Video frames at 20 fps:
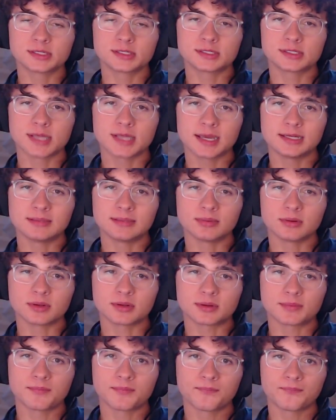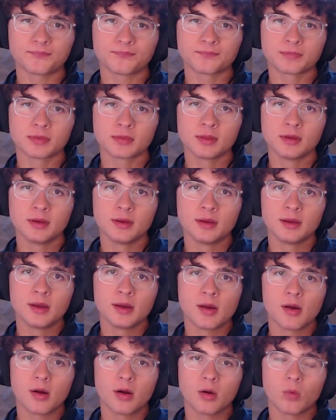sustainable
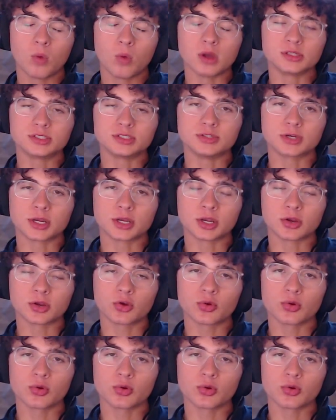once you can